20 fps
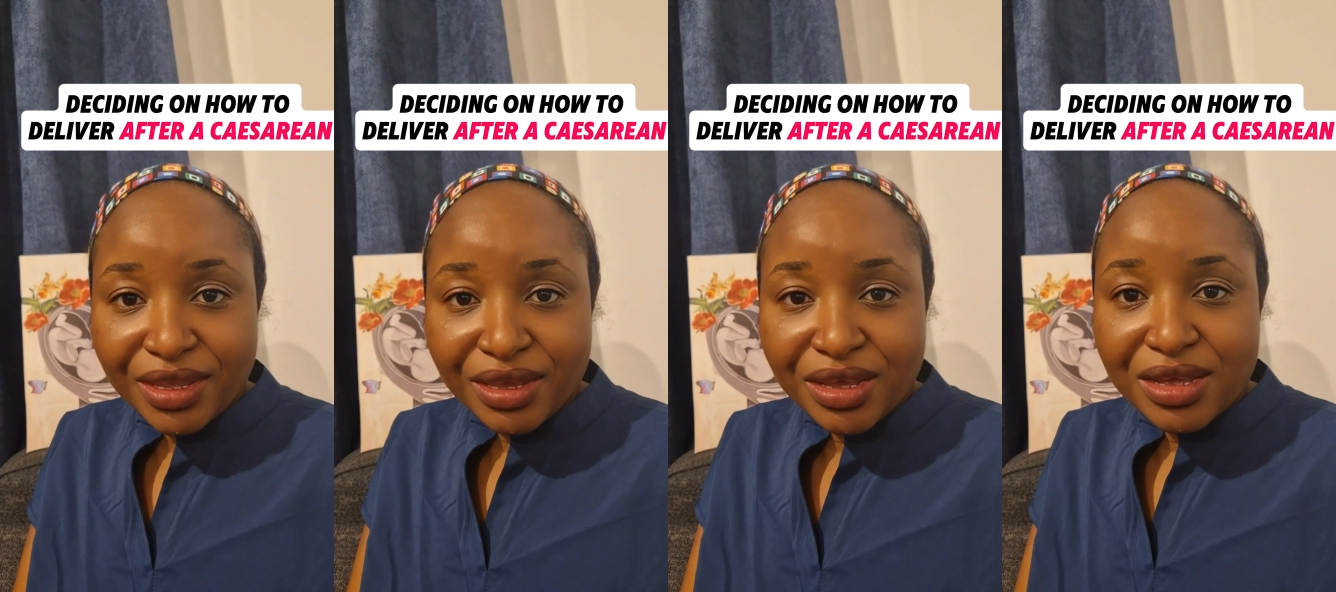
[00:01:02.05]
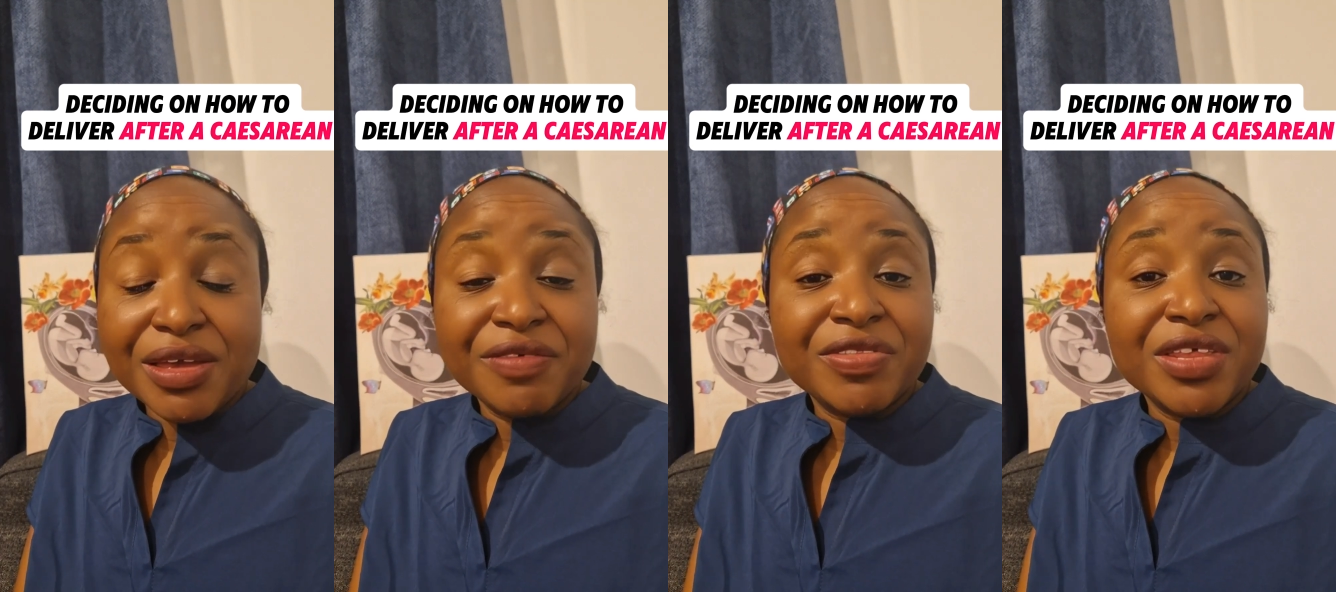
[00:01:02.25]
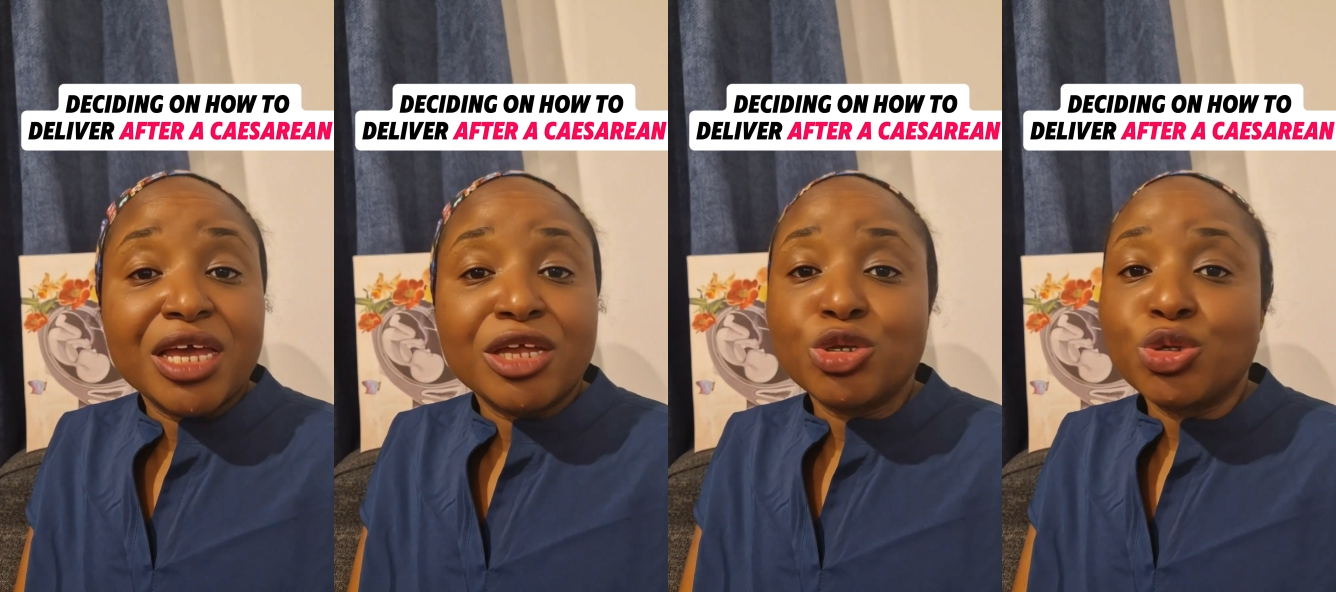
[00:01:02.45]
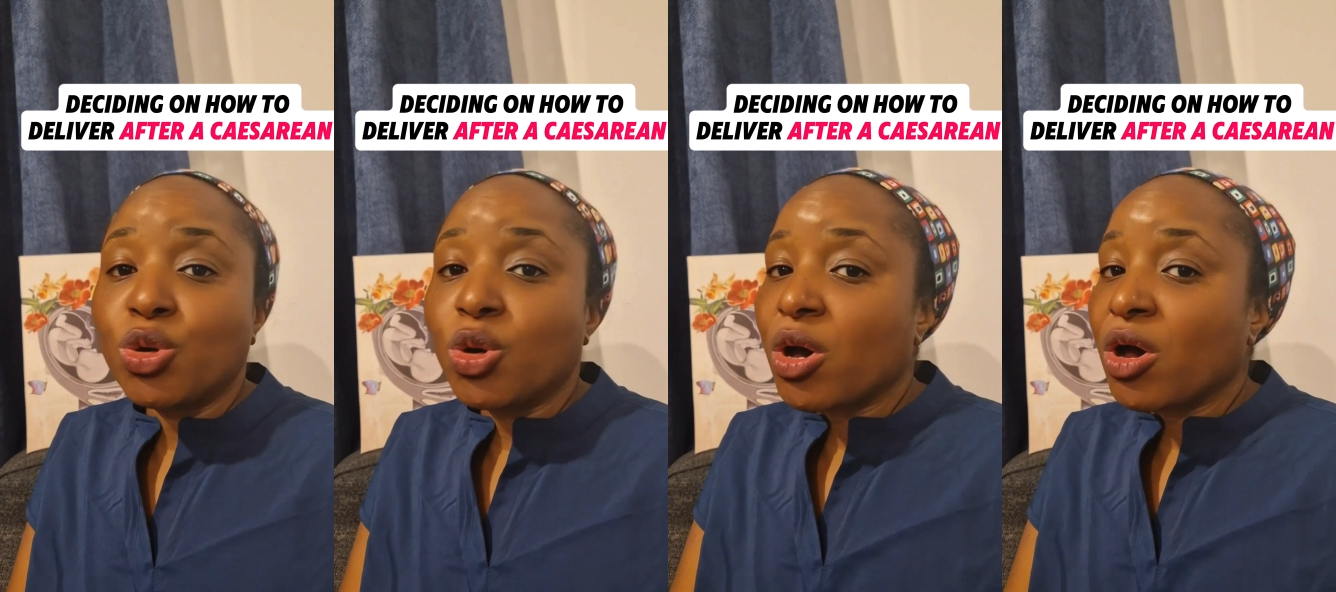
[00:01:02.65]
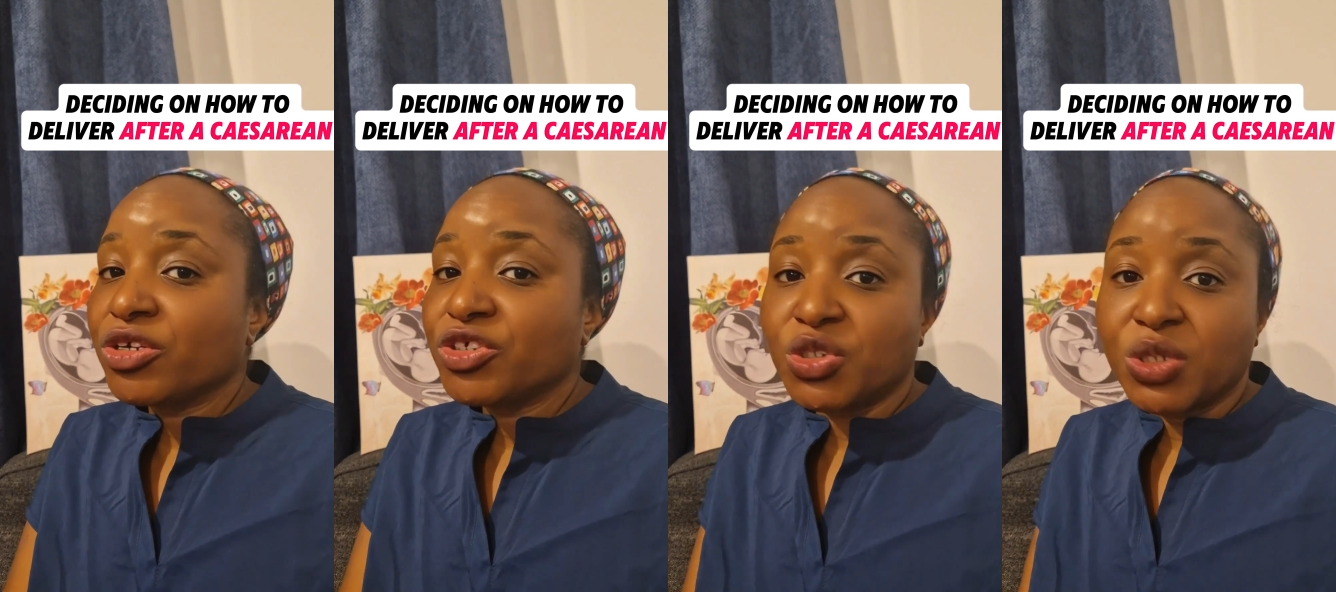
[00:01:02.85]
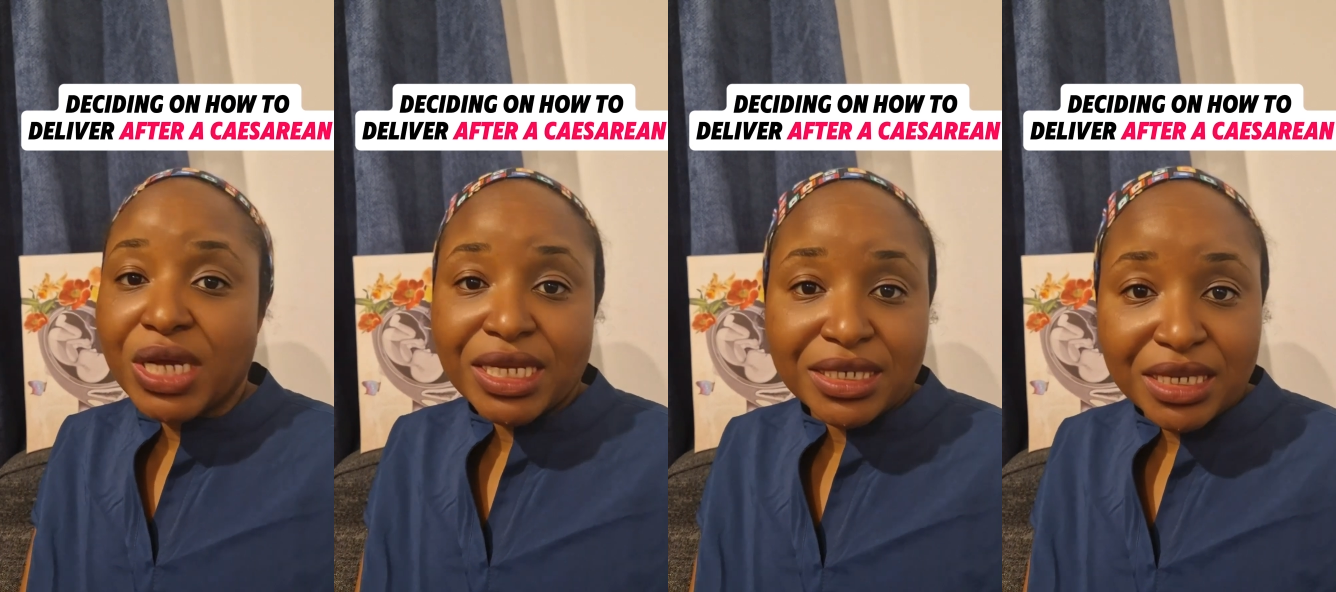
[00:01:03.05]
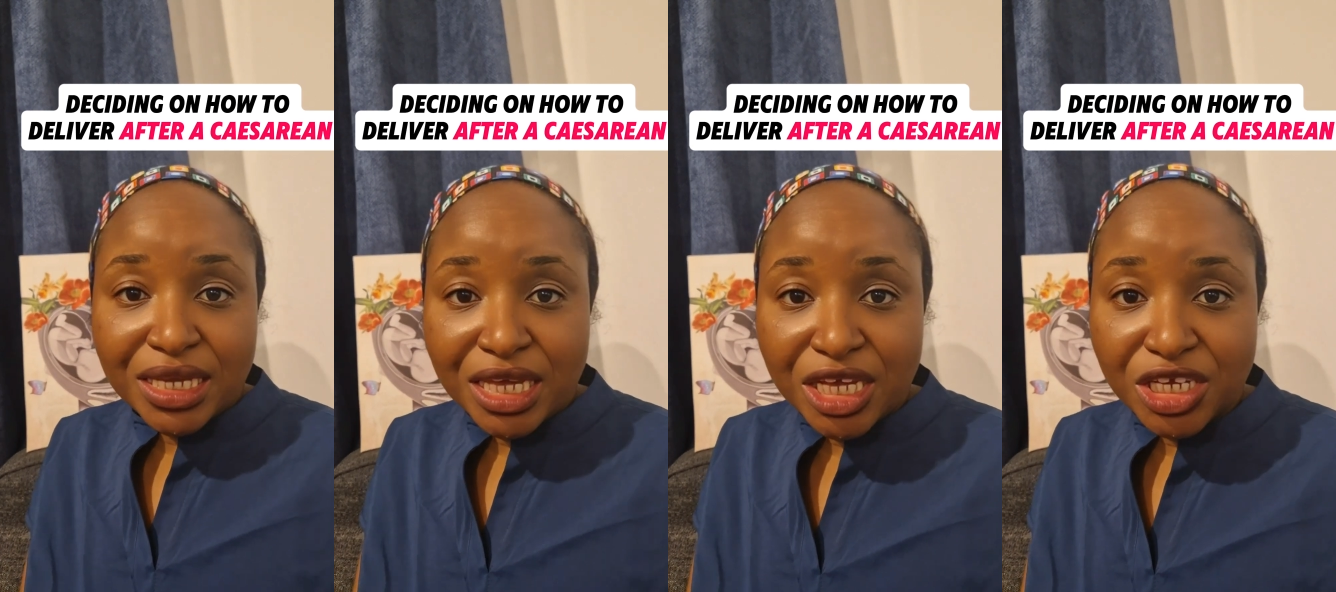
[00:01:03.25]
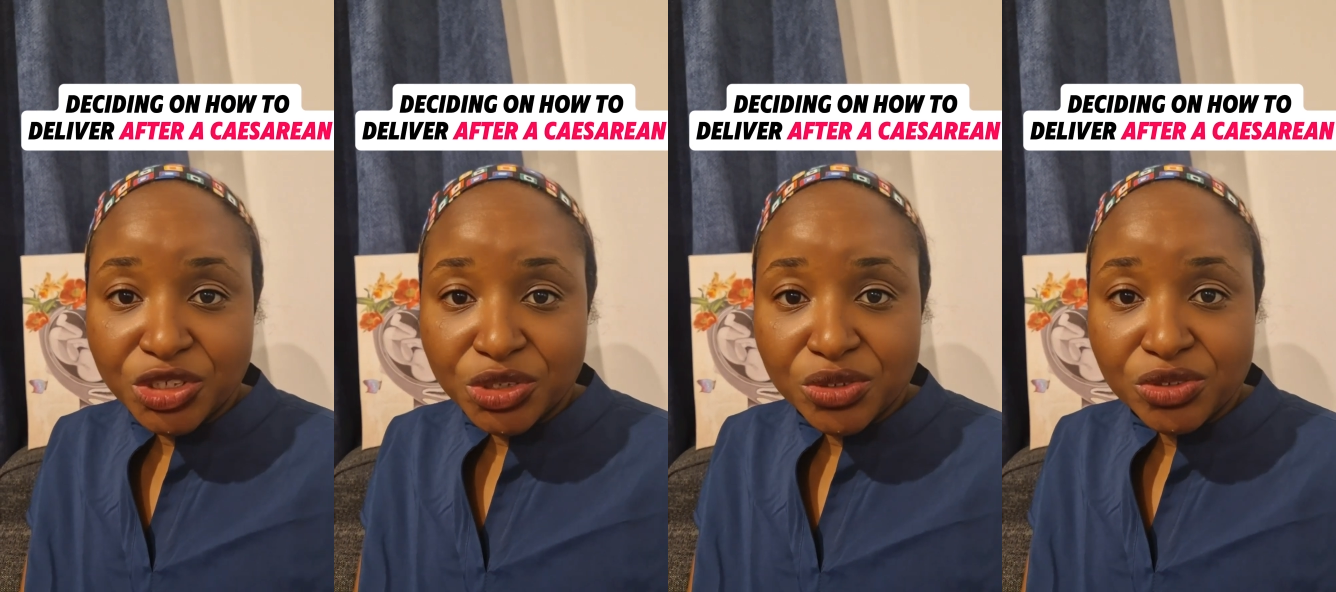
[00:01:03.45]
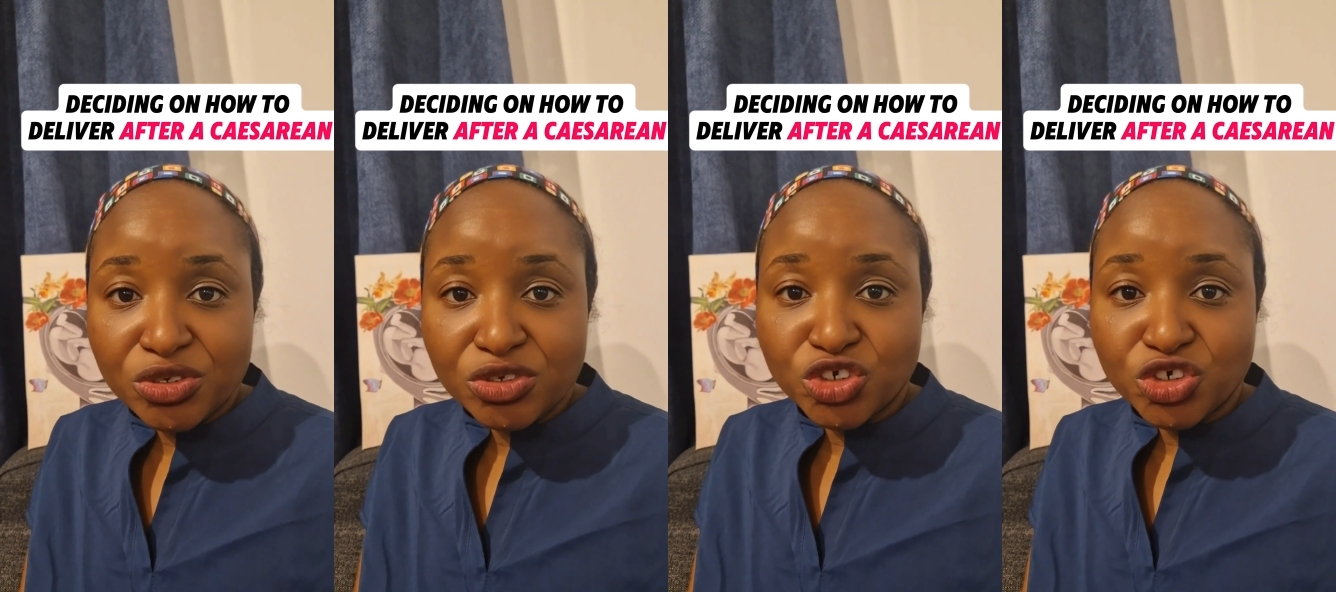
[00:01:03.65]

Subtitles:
Now, if there are no contraindications